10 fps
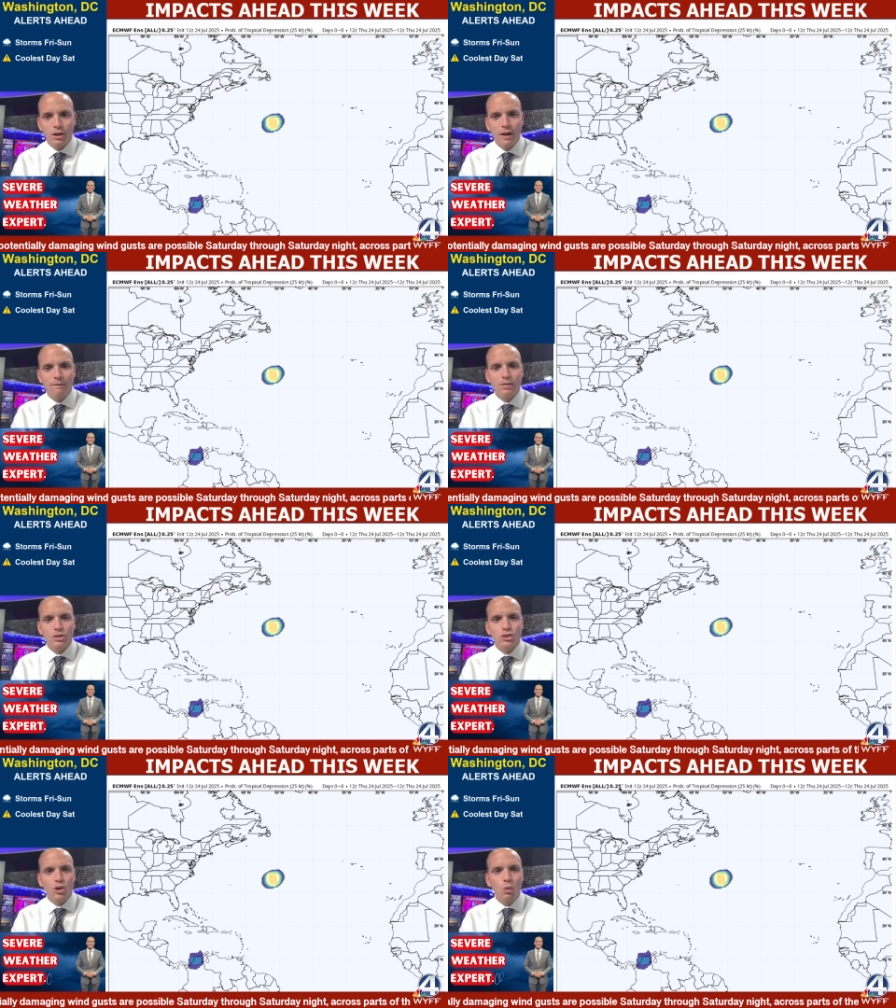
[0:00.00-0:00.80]
right.
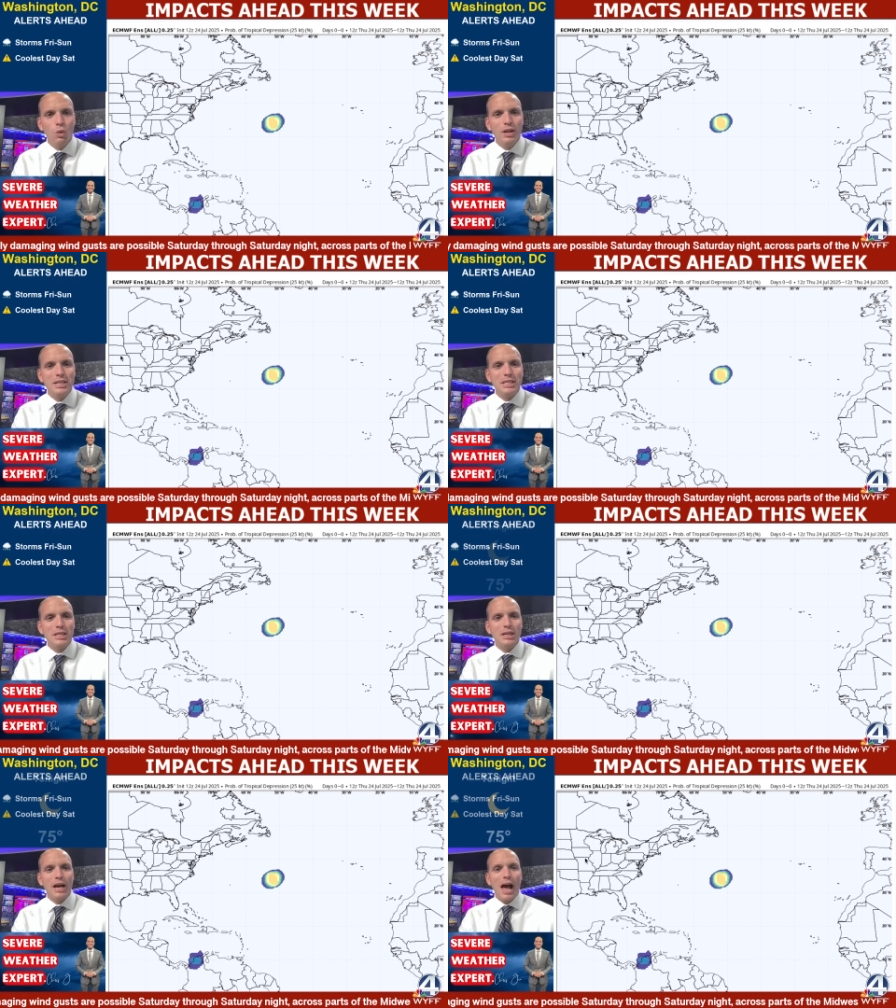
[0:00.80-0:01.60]
So what does
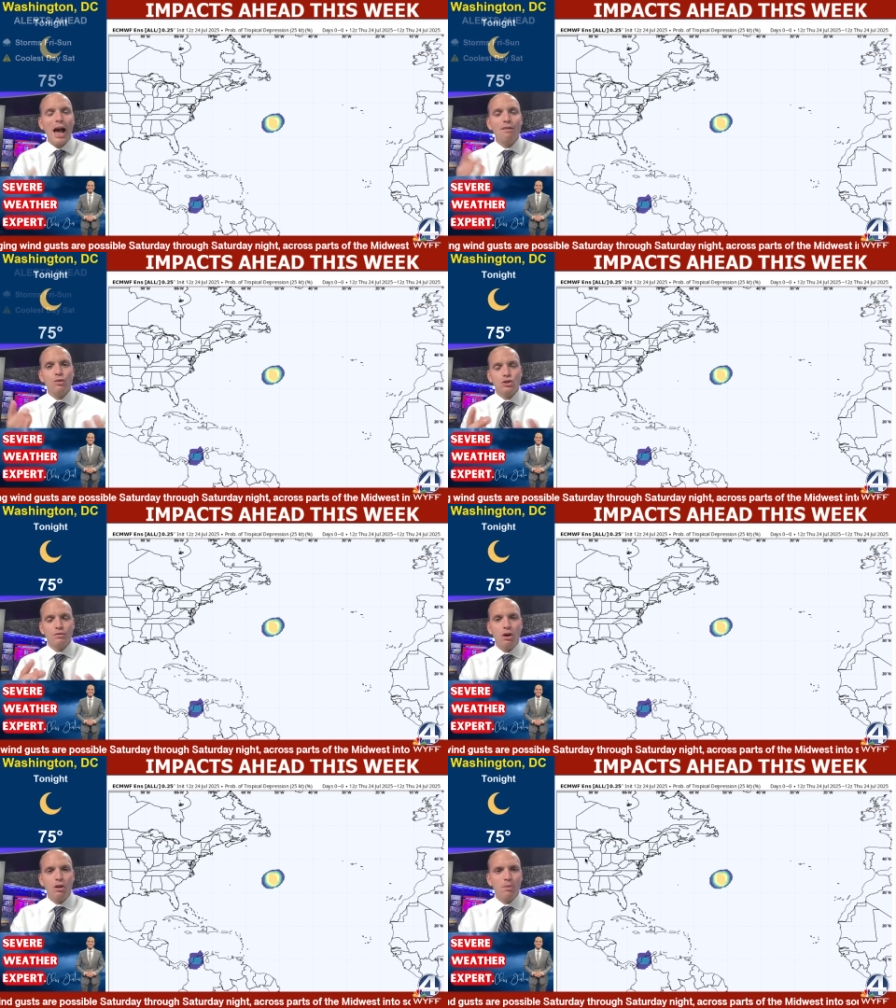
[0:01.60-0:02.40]
the average of
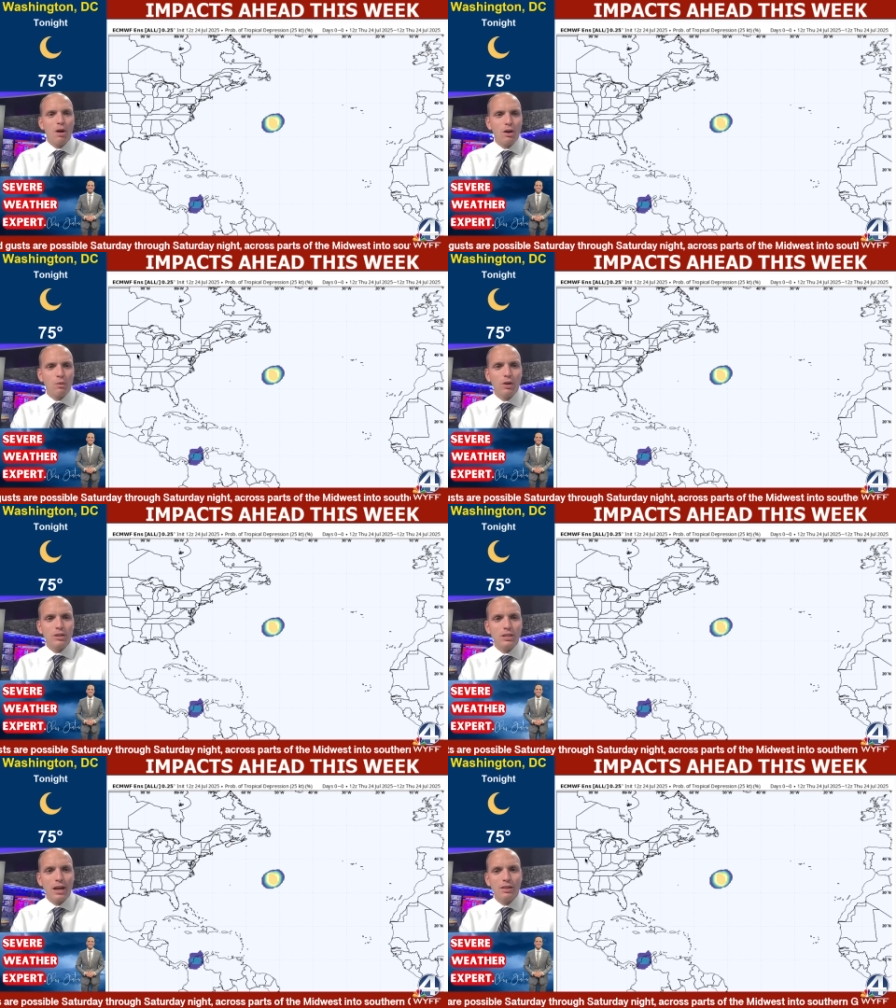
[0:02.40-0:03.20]
all the model
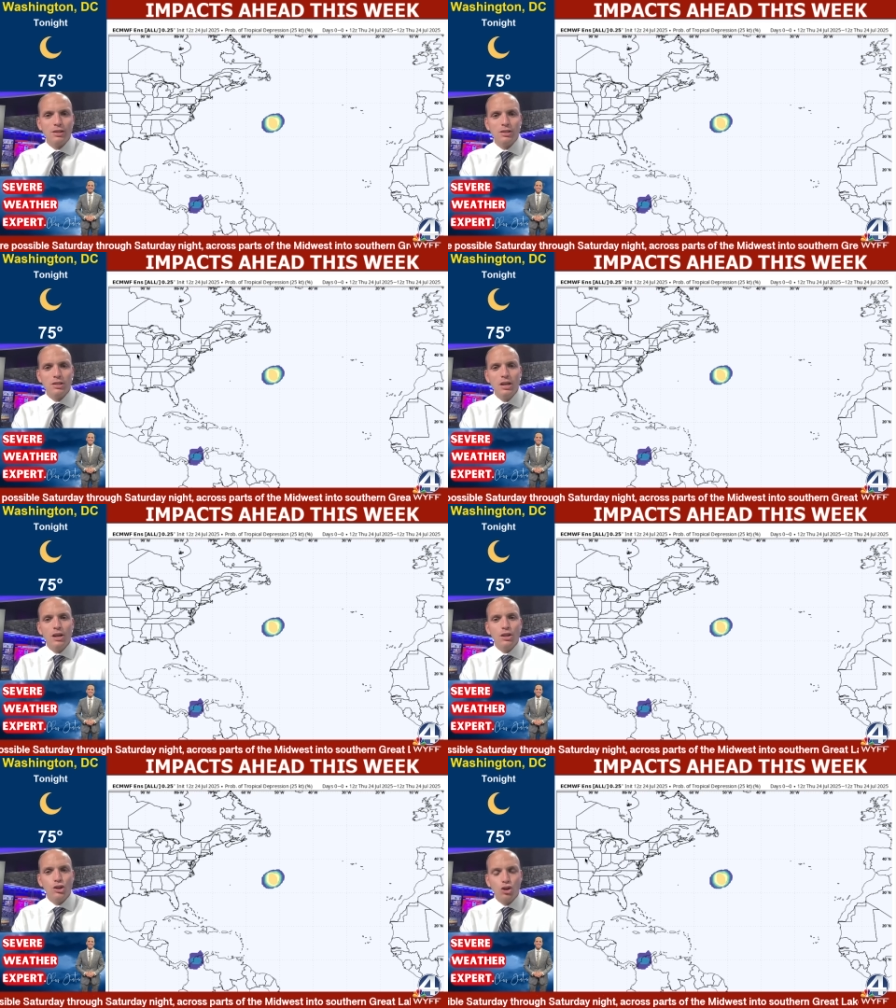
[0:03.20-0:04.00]
runs say? This is
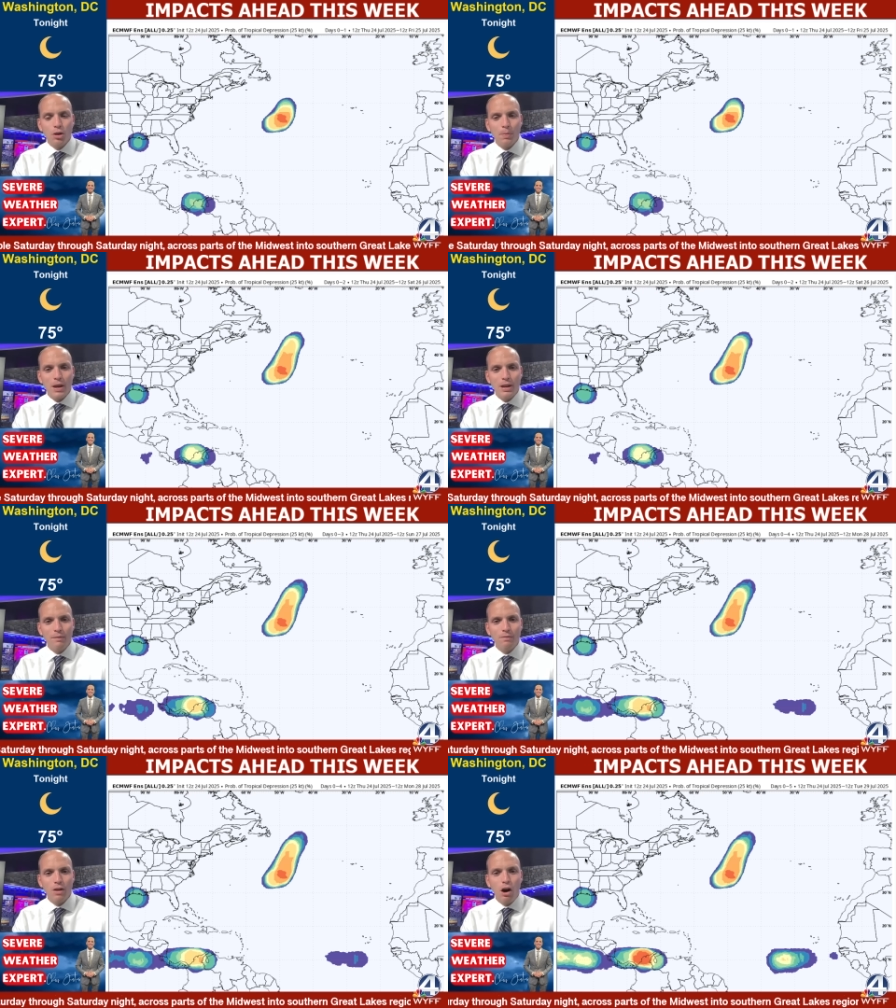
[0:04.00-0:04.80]
the
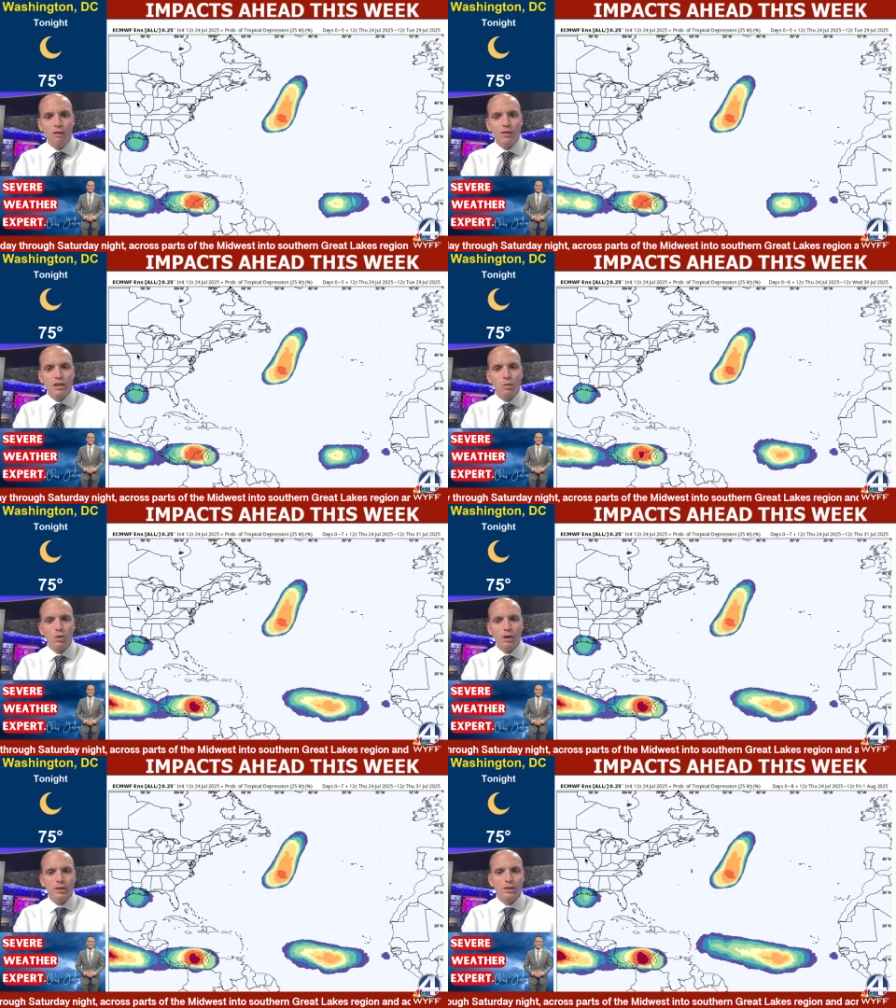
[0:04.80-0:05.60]
European, all
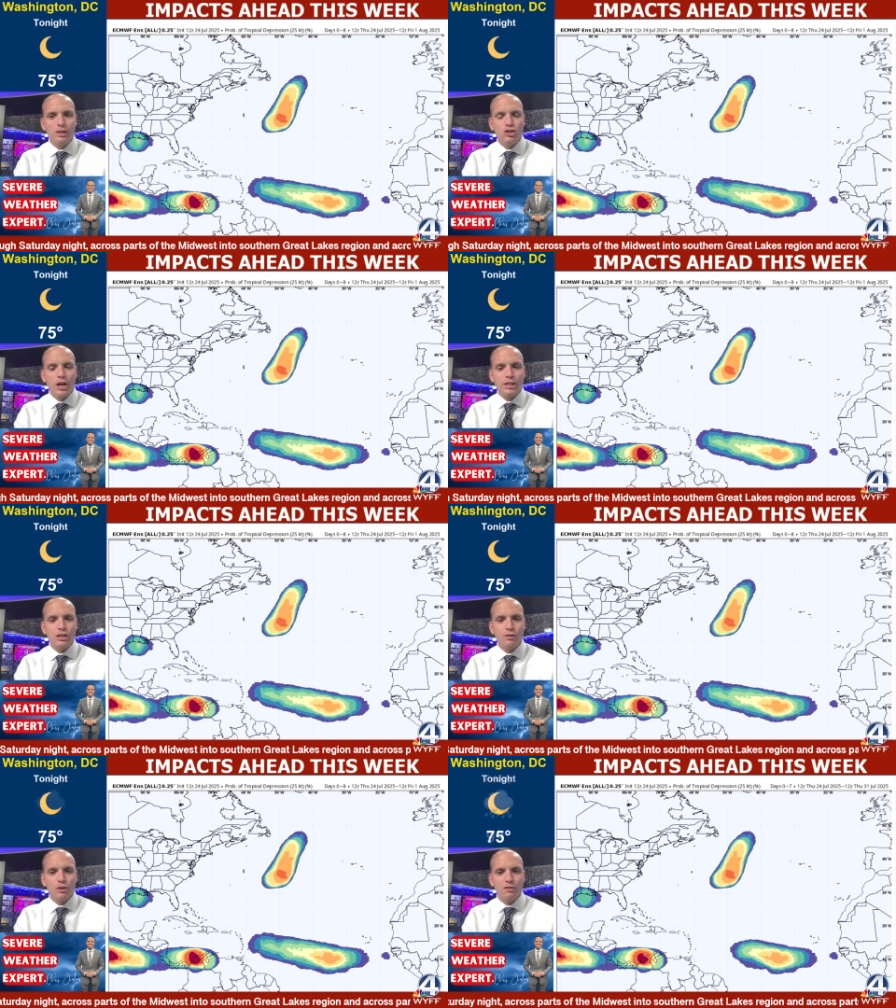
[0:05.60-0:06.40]
51
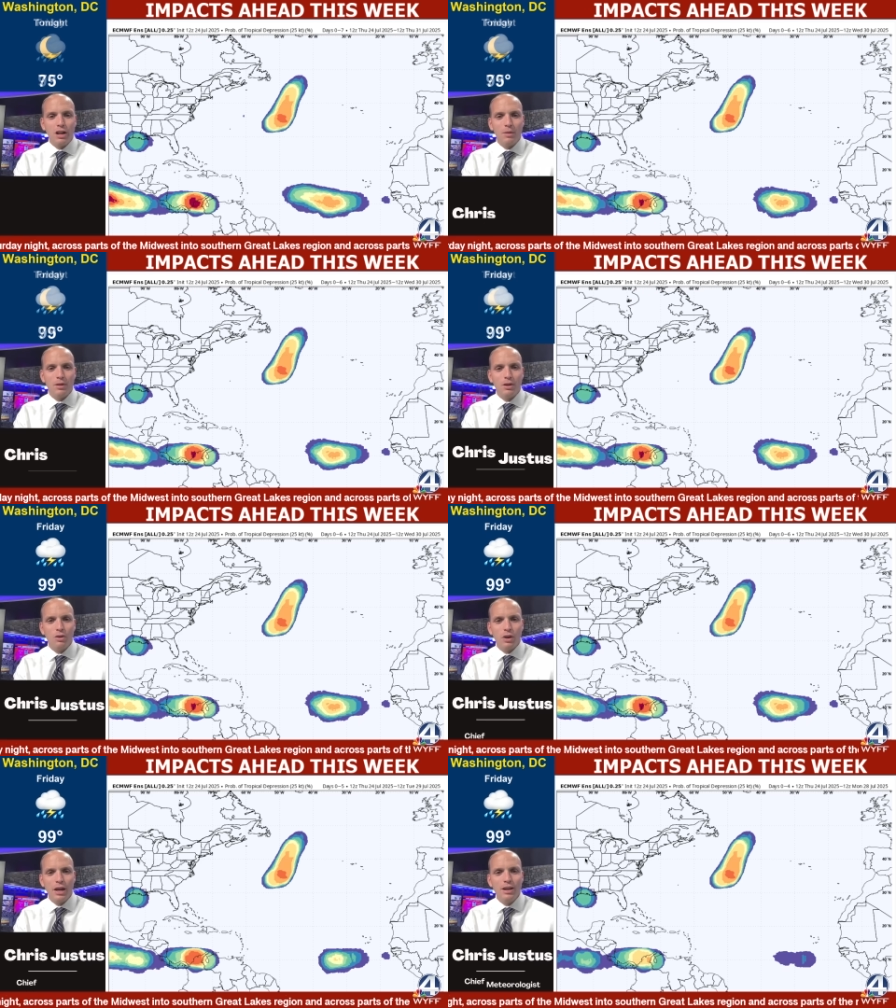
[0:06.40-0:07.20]
chances for development.
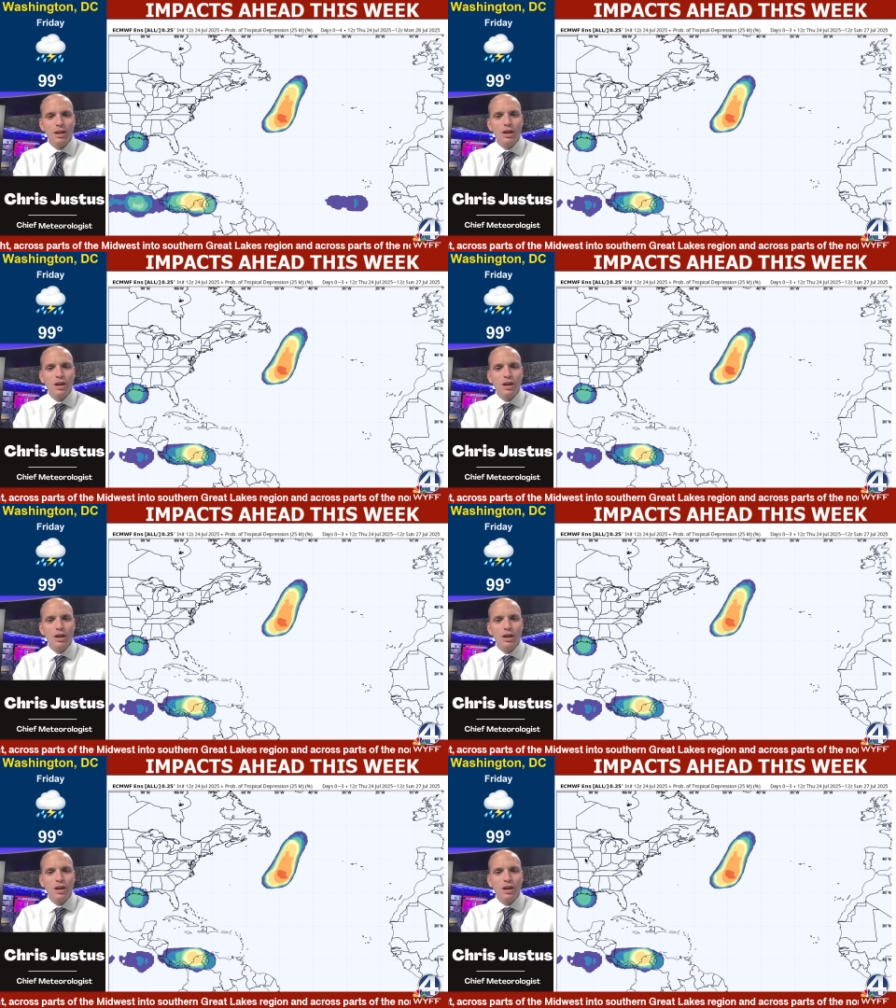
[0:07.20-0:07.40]
Okay.